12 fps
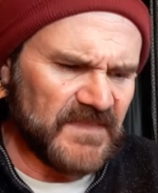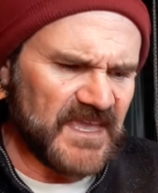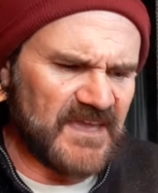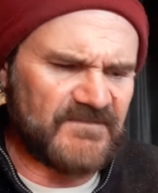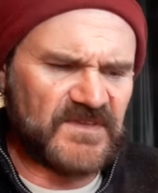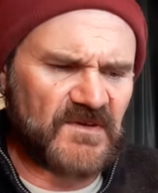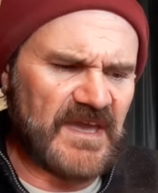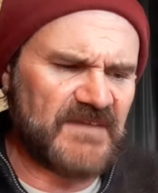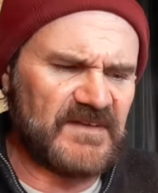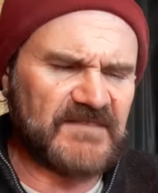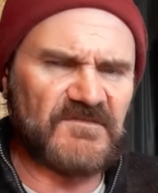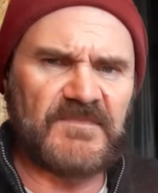if you
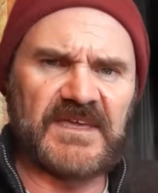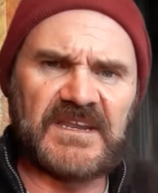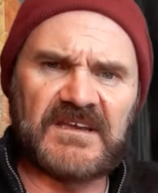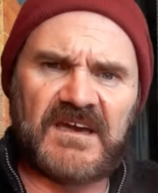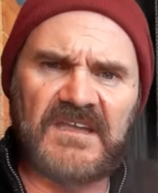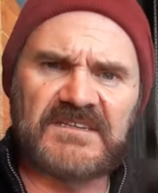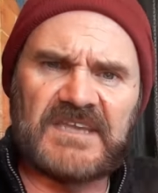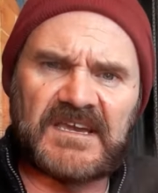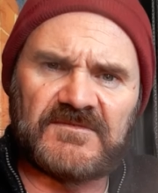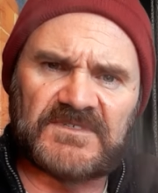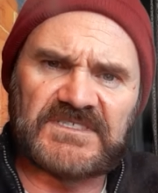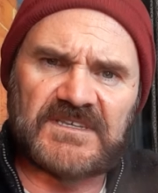haven't even been in
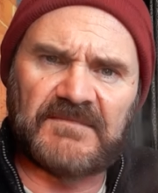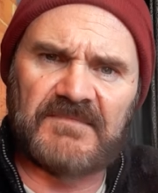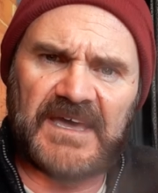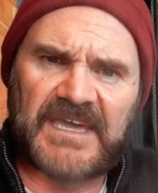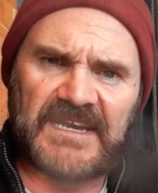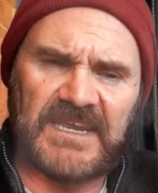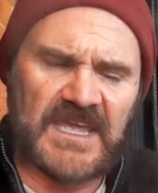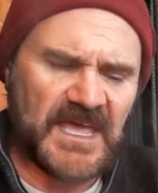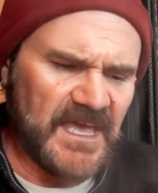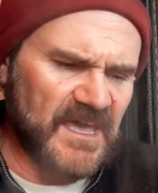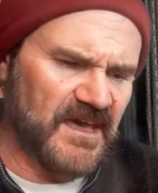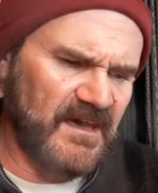contact with somebody
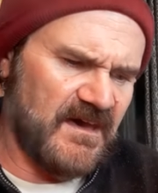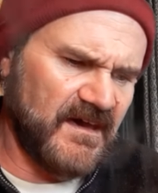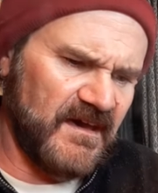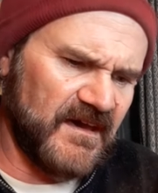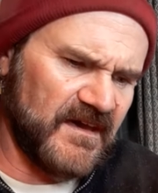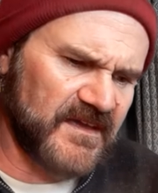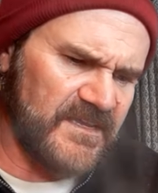uh,